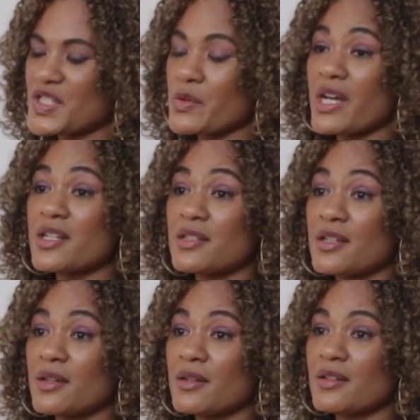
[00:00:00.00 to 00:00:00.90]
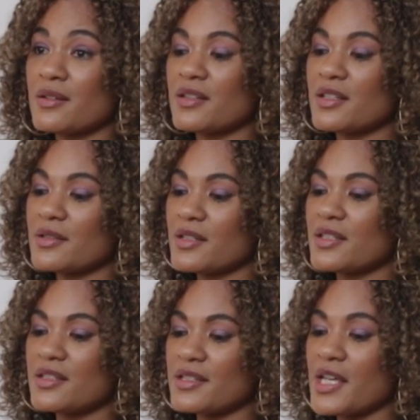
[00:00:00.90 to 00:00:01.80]
So I had
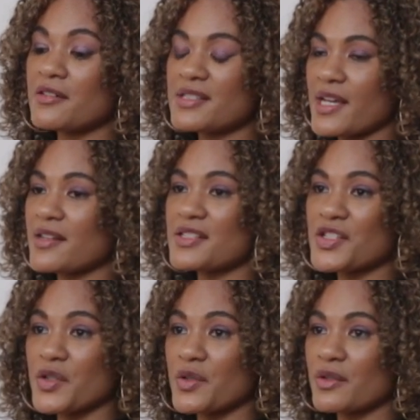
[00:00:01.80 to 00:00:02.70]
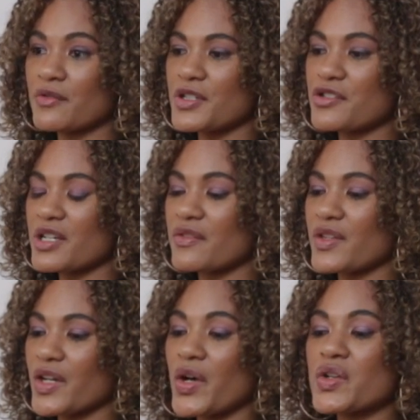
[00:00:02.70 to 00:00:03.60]
knelt down to retrieve
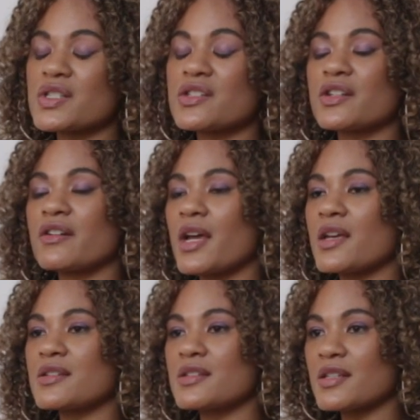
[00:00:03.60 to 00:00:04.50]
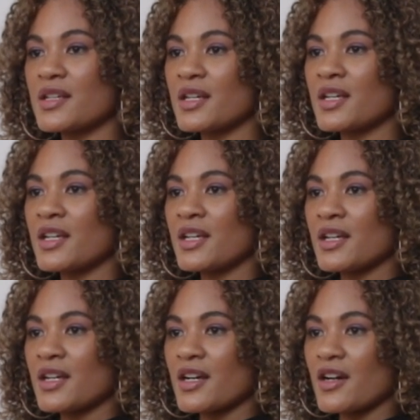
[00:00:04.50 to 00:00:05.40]
the coaster and
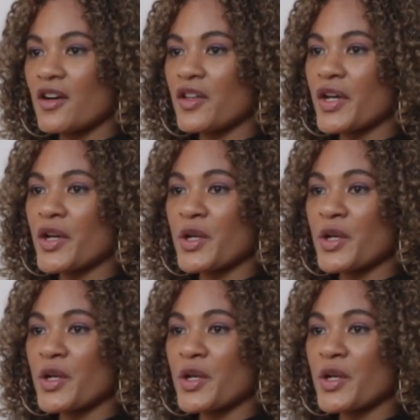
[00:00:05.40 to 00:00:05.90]
all I